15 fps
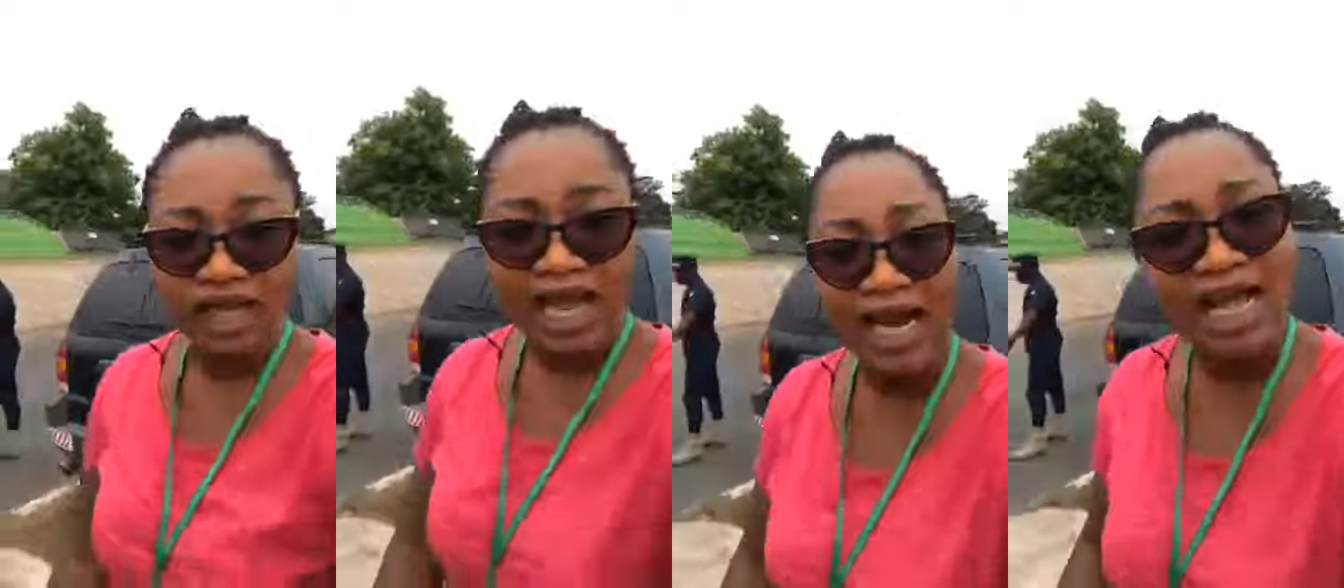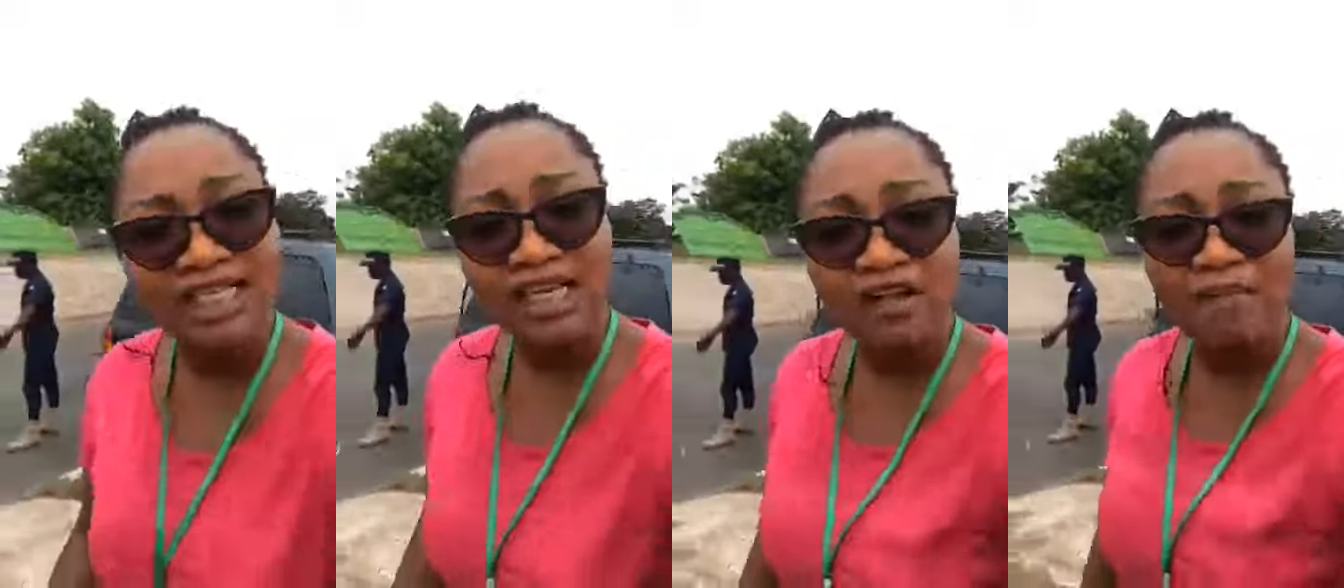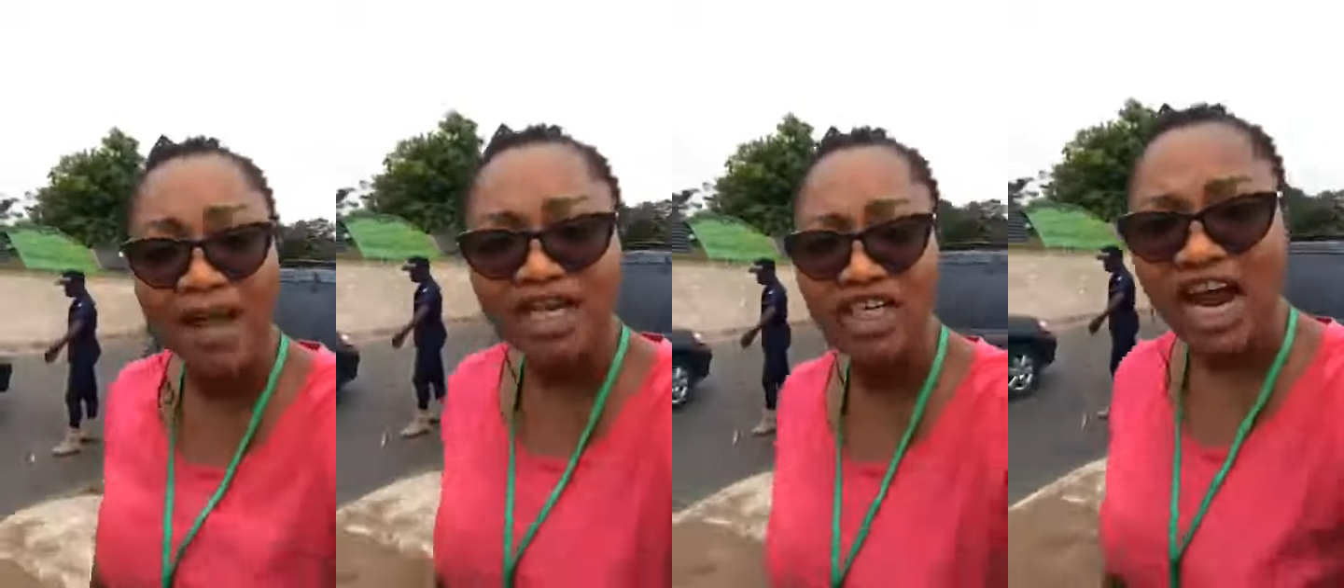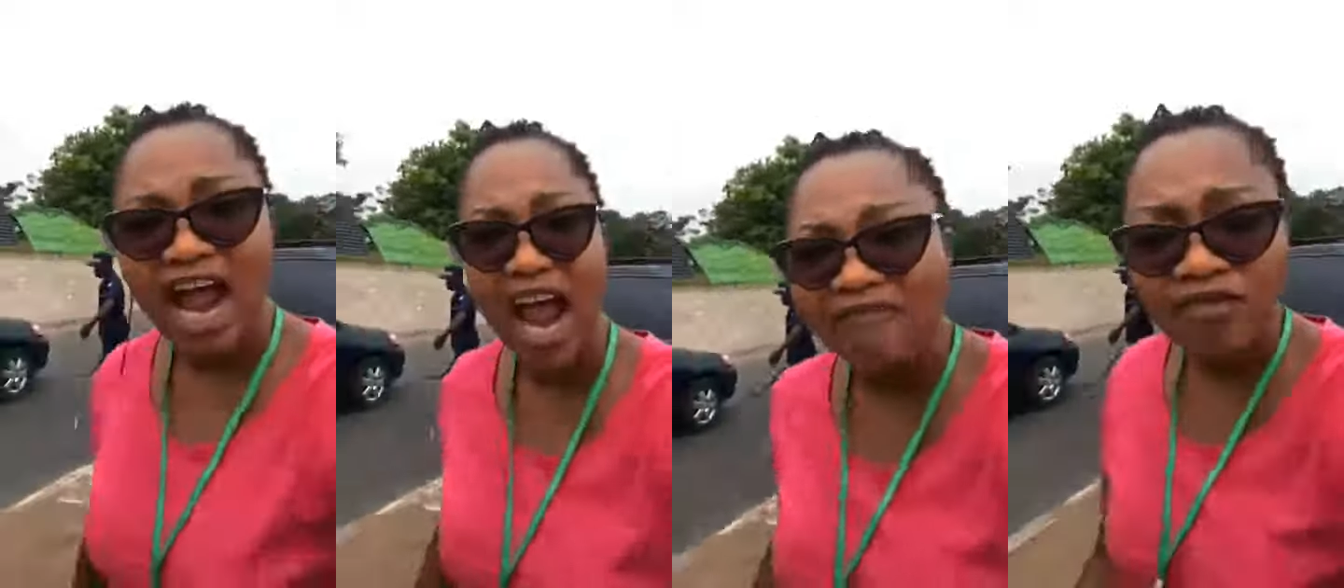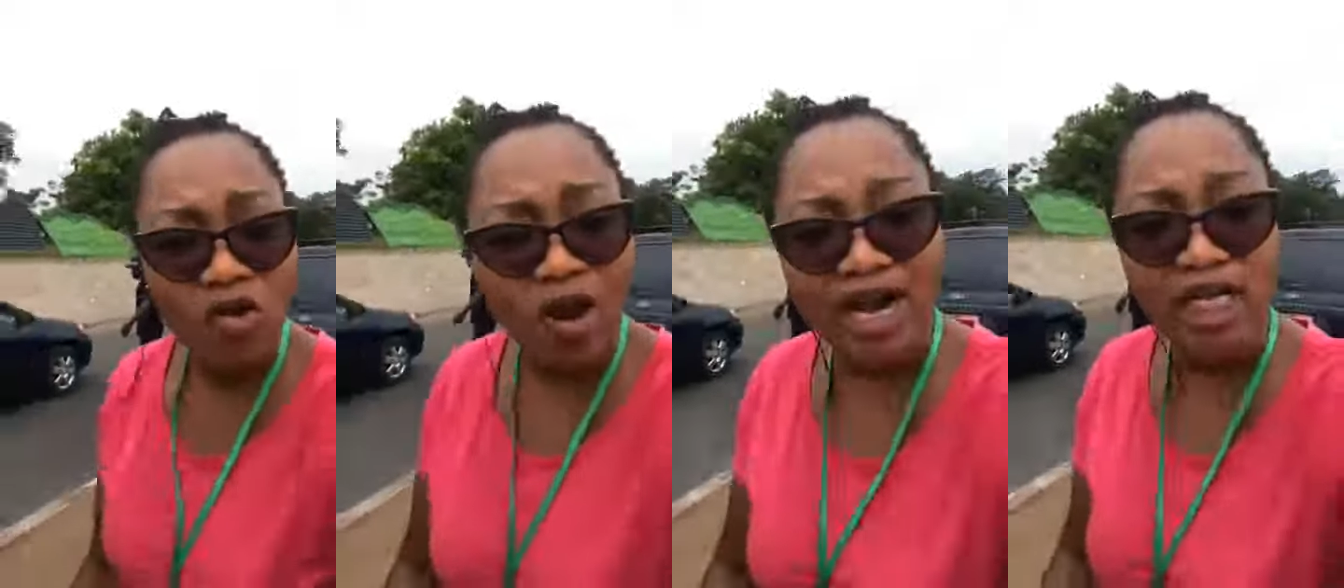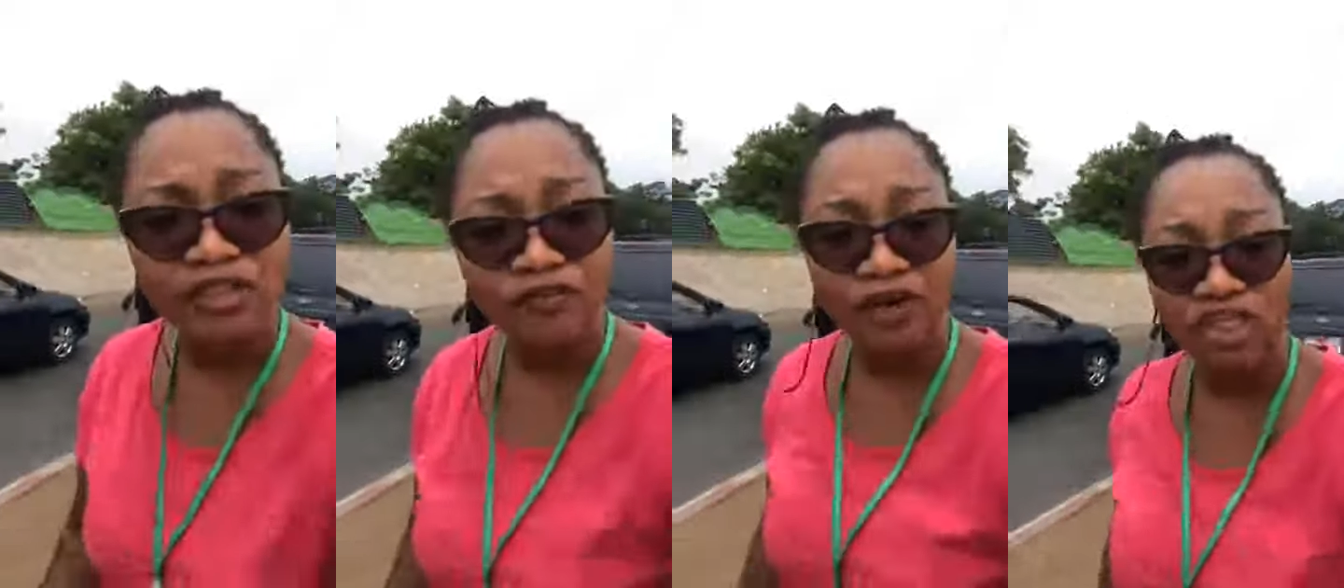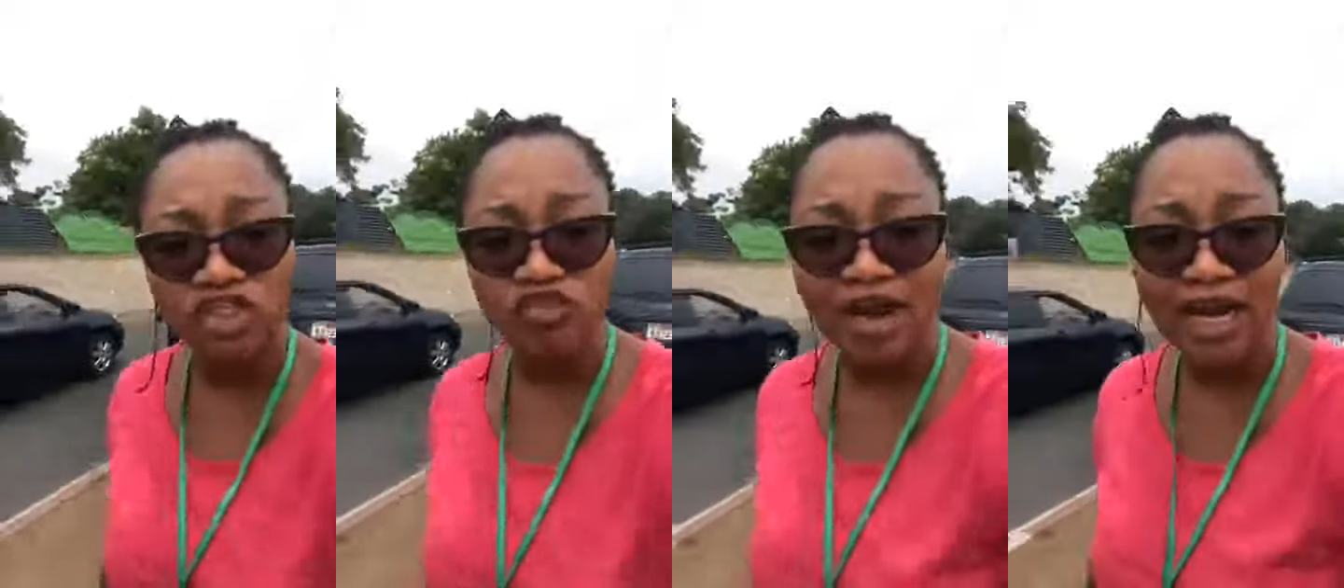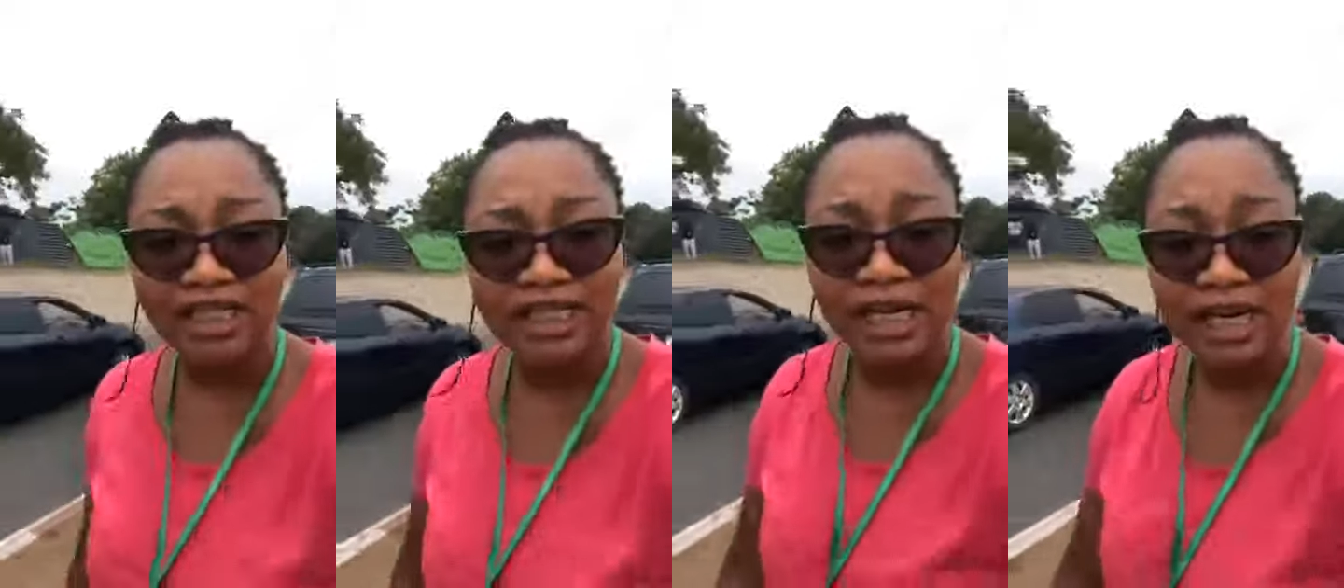A little measure. Everyone is
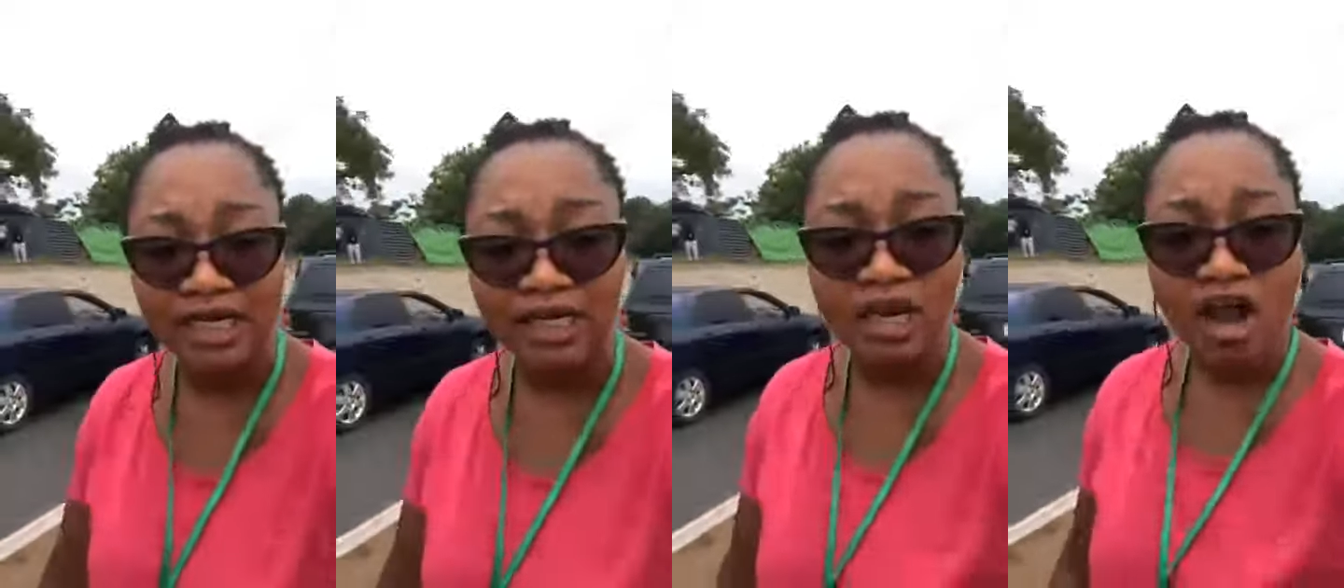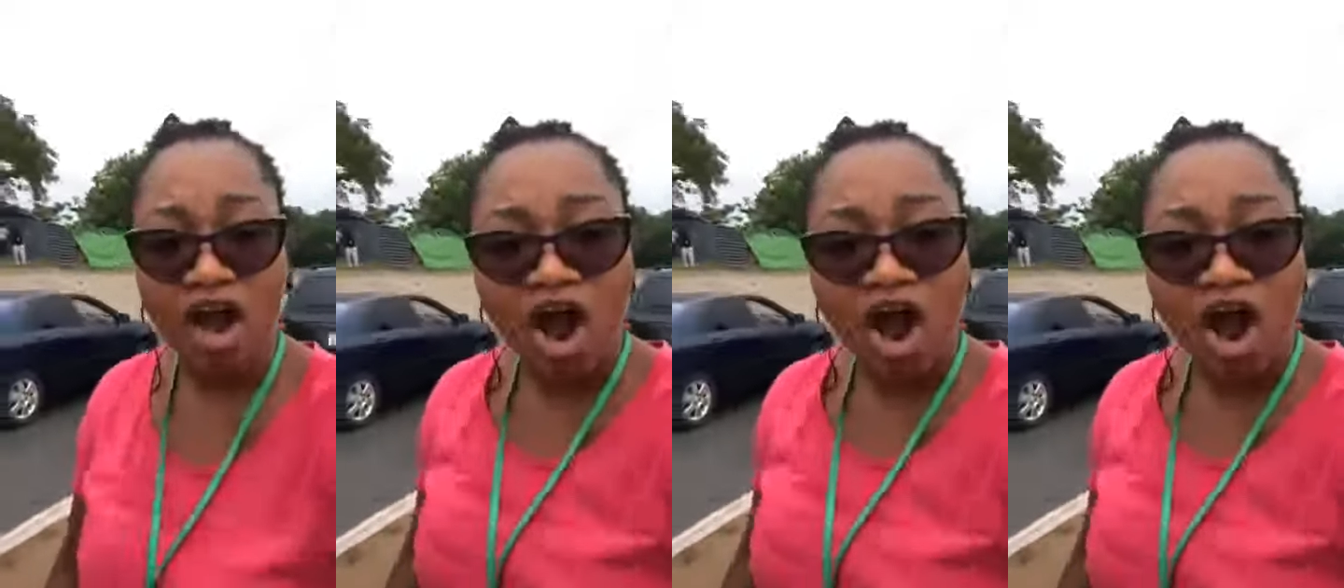frustrated.